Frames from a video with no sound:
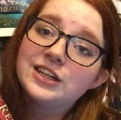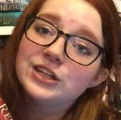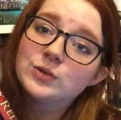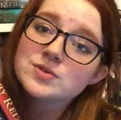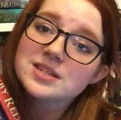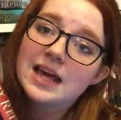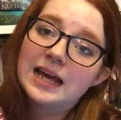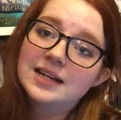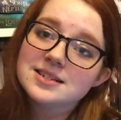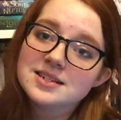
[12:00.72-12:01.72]
cute
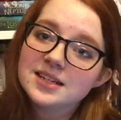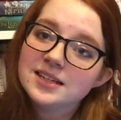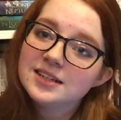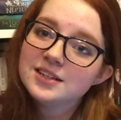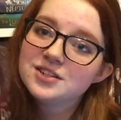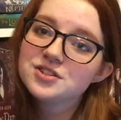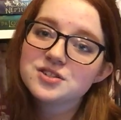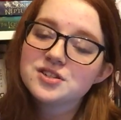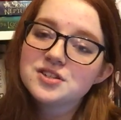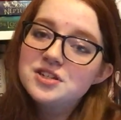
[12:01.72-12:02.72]
and just
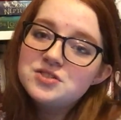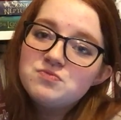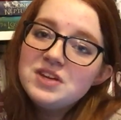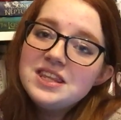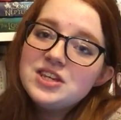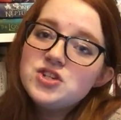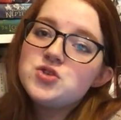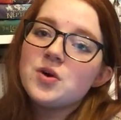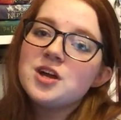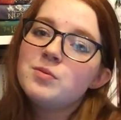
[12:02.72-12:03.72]
really
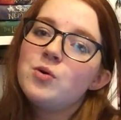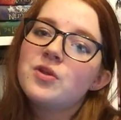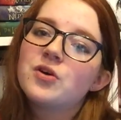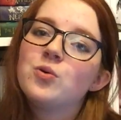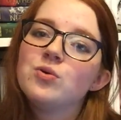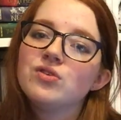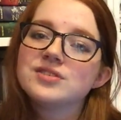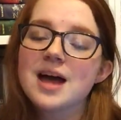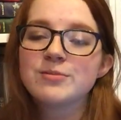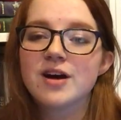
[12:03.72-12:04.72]
enjoyable with a cool
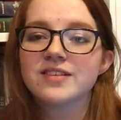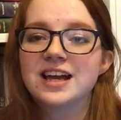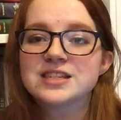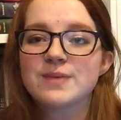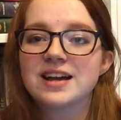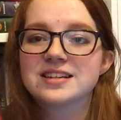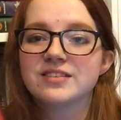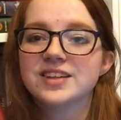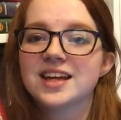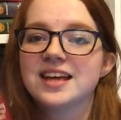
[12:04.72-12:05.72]
time travel aspect. I
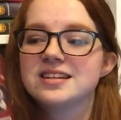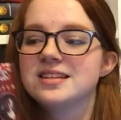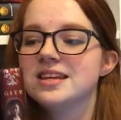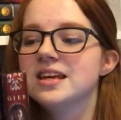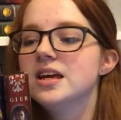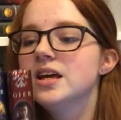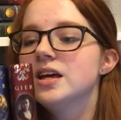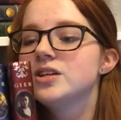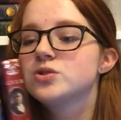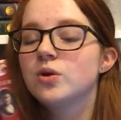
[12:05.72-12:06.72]
really liked the
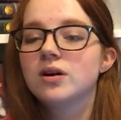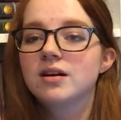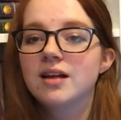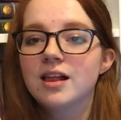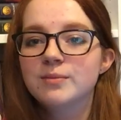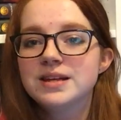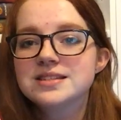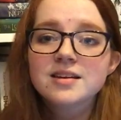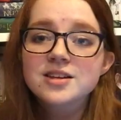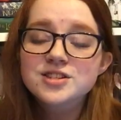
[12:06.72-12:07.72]
historical elements.
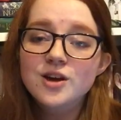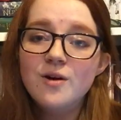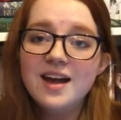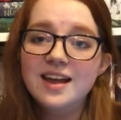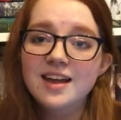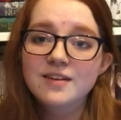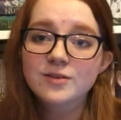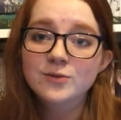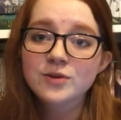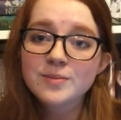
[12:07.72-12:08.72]
So I gave
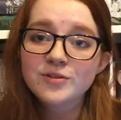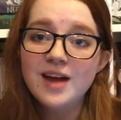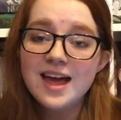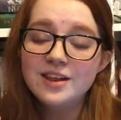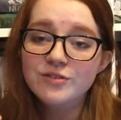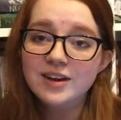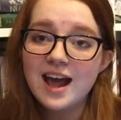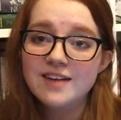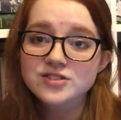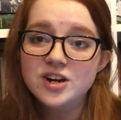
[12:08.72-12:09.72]
Ruby Red
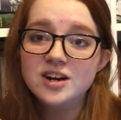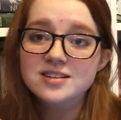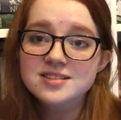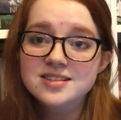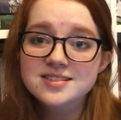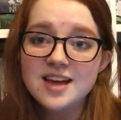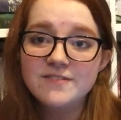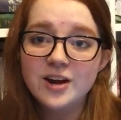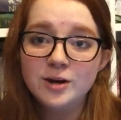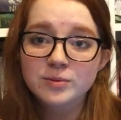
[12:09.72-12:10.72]
3.5 stars,
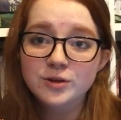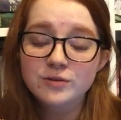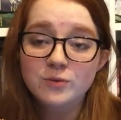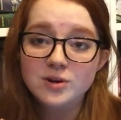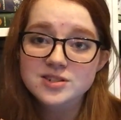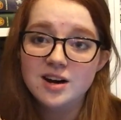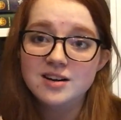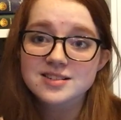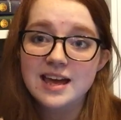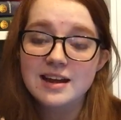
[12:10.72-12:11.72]
Sapphire Blue 4
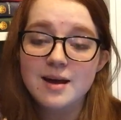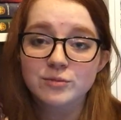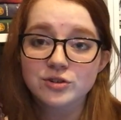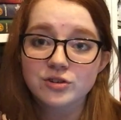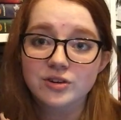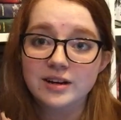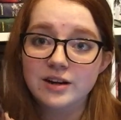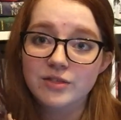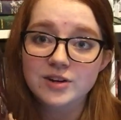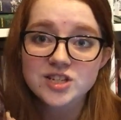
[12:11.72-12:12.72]
stars, and Emerald Green
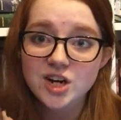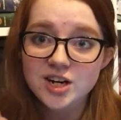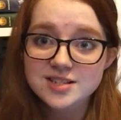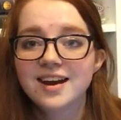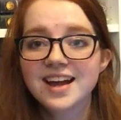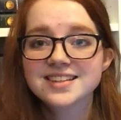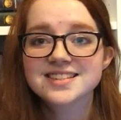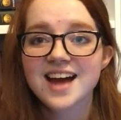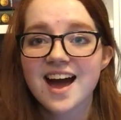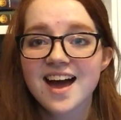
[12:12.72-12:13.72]
3 stars.
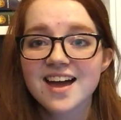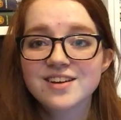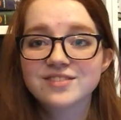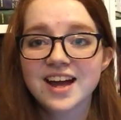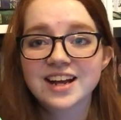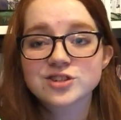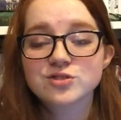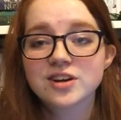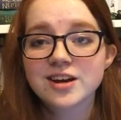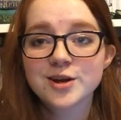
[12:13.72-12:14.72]
Next, I read
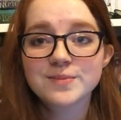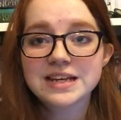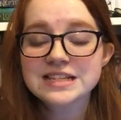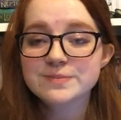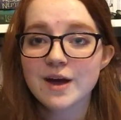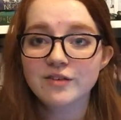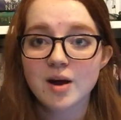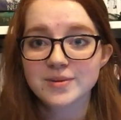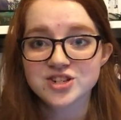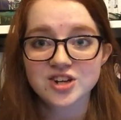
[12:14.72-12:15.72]
Extraordinary Means by
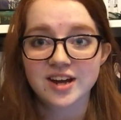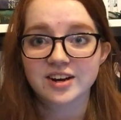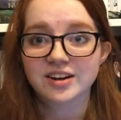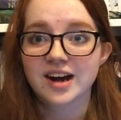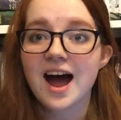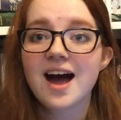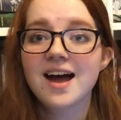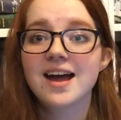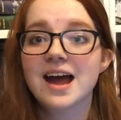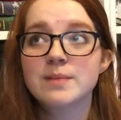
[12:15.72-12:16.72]
Robin Schneider.
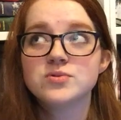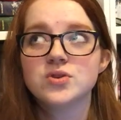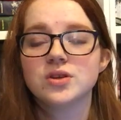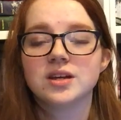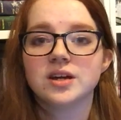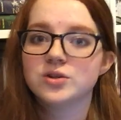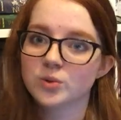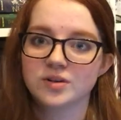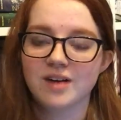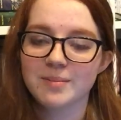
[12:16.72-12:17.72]
I absolutely
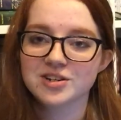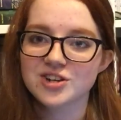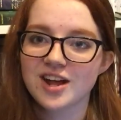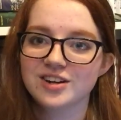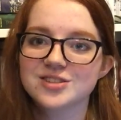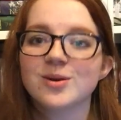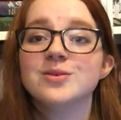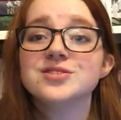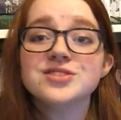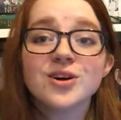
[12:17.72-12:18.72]
adore Robin Schneider, so I
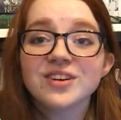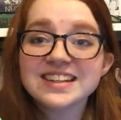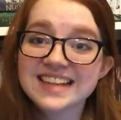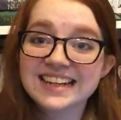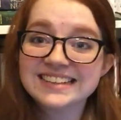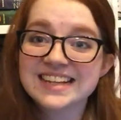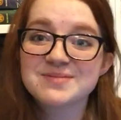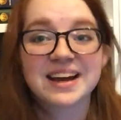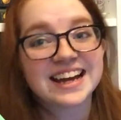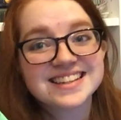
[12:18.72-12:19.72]
was so excited to get
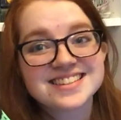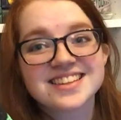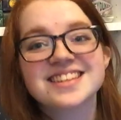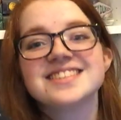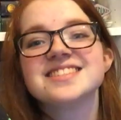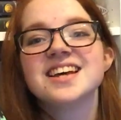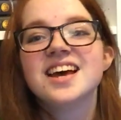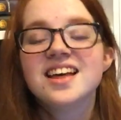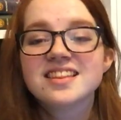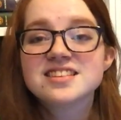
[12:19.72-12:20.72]
my hands on this.
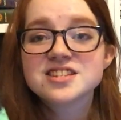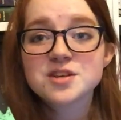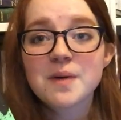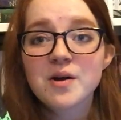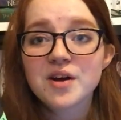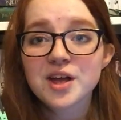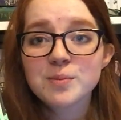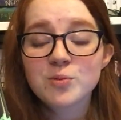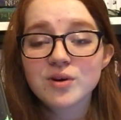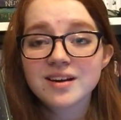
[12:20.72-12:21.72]
This is about a
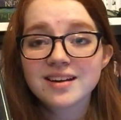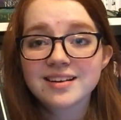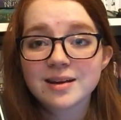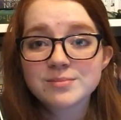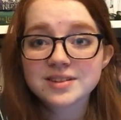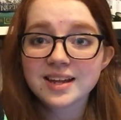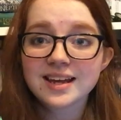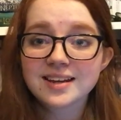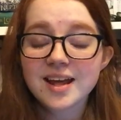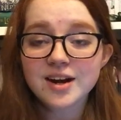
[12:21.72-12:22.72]
boy named
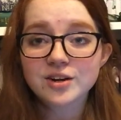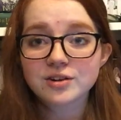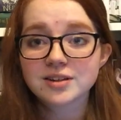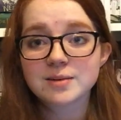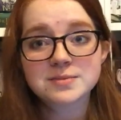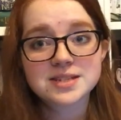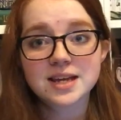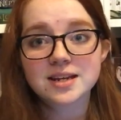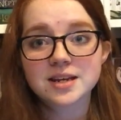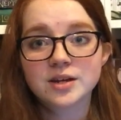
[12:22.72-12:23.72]
Lane and a girl named
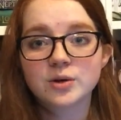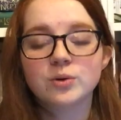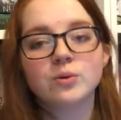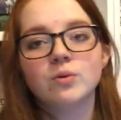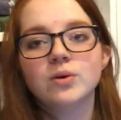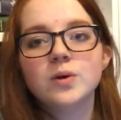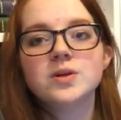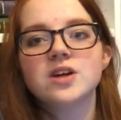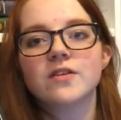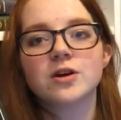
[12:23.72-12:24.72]
Sadie who knew
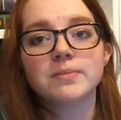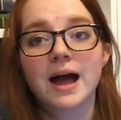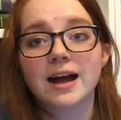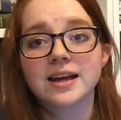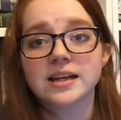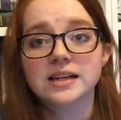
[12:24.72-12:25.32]
each other back